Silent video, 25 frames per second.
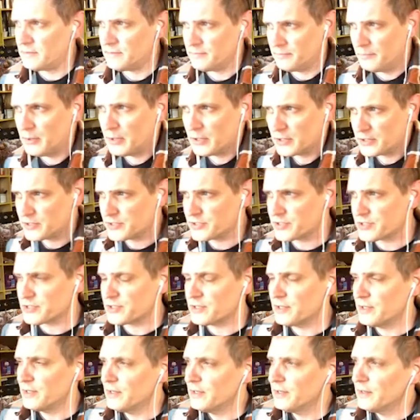
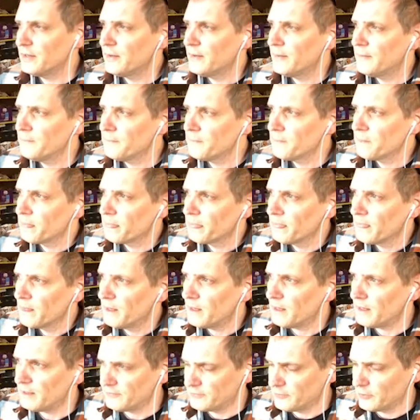books
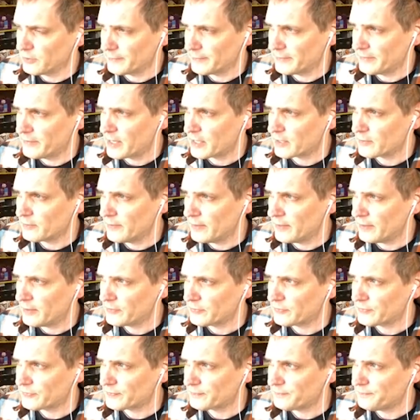of Norman
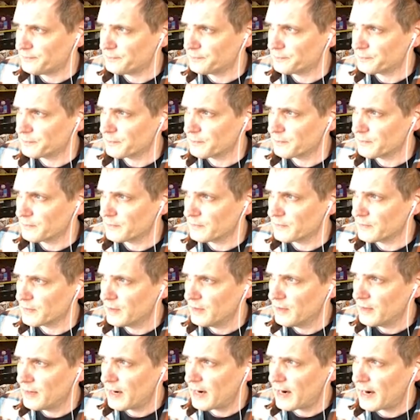Rockwell's.
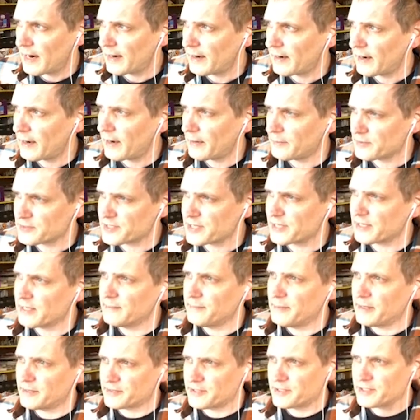I was
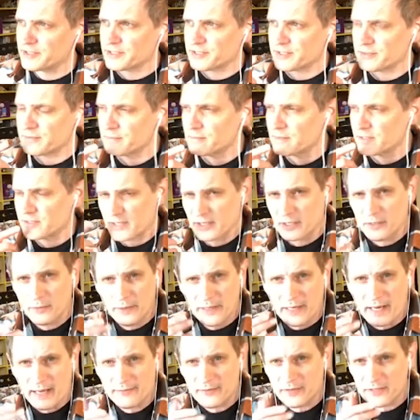thinking about this because I knew
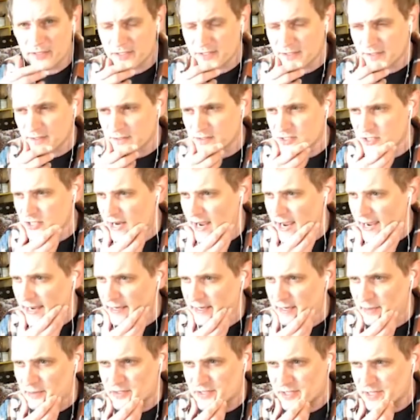we'd have this chat,
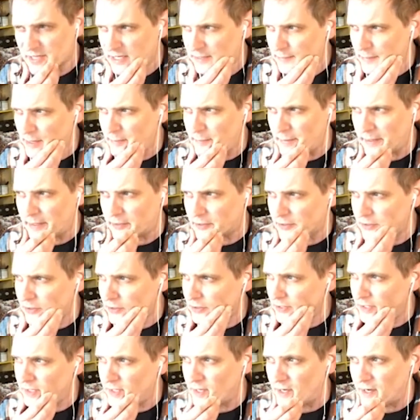and I was thinking about my
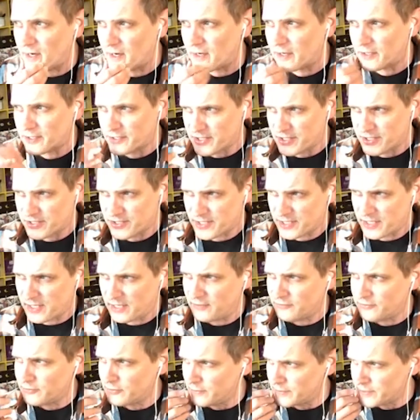early artistic
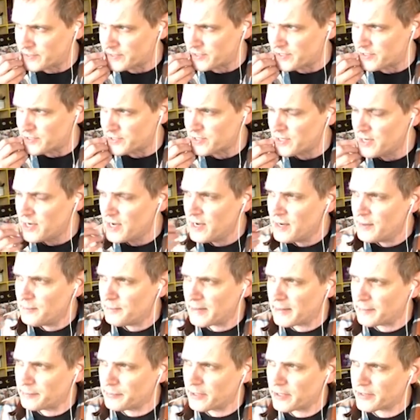influences.
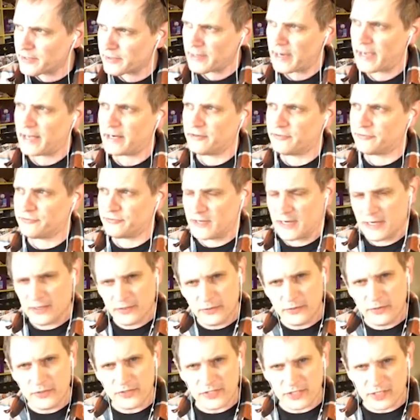My brother had a
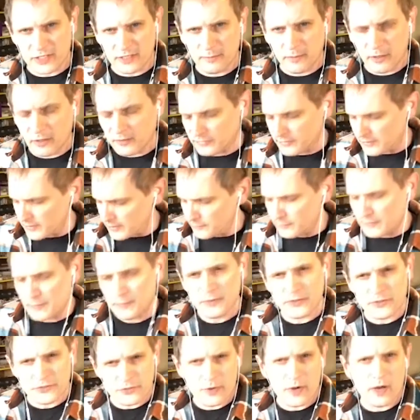friend who used to come over and we
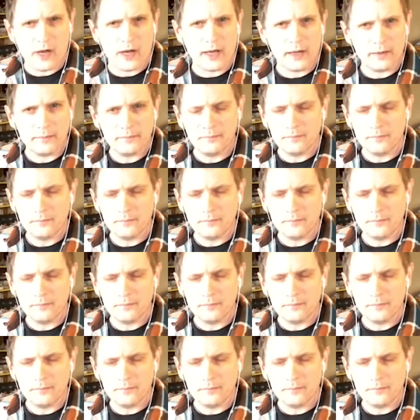would draw.